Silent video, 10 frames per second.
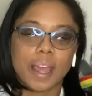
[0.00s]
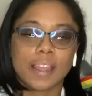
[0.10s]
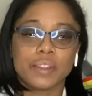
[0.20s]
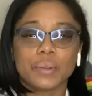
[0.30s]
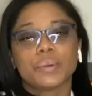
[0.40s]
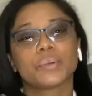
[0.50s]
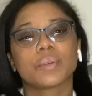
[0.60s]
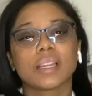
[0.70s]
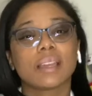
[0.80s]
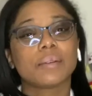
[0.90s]
I
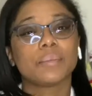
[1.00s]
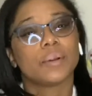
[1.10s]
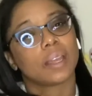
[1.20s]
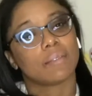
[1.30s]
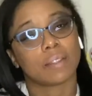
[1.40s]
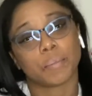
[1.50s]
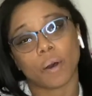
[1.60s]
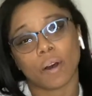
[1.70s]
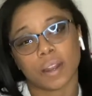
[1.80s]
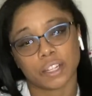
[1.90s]
usually will give them
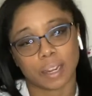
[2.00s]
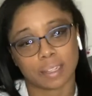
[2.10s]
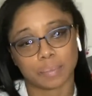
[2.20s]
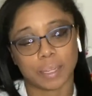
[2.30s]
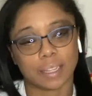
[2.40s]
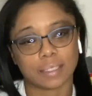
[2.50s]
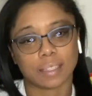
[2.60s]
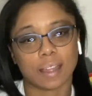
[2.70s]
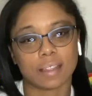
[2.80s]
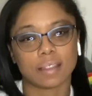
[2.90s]
all a chance because
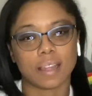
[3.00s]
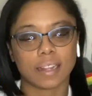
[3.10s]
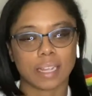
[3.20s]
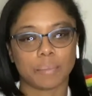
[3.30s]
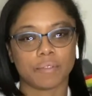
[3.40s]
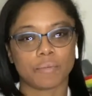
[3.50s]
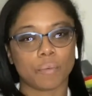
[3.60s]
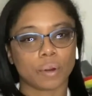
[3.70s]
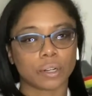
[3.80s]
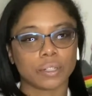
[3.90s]
that type of
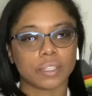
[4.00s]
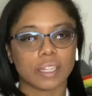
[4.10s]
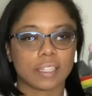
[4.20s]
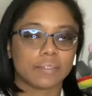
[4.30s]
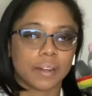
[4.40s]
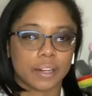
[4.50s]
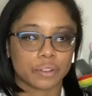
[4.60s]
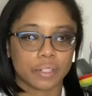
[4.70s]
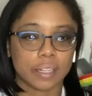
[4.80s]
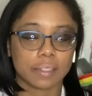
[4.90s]
world is very
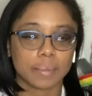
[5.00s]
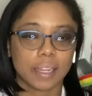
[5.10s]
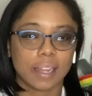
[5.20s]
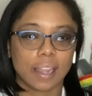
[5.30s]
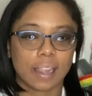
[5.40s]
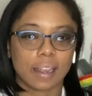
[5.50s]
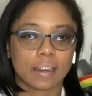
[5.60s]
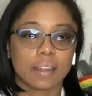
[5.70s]
interesting to me, and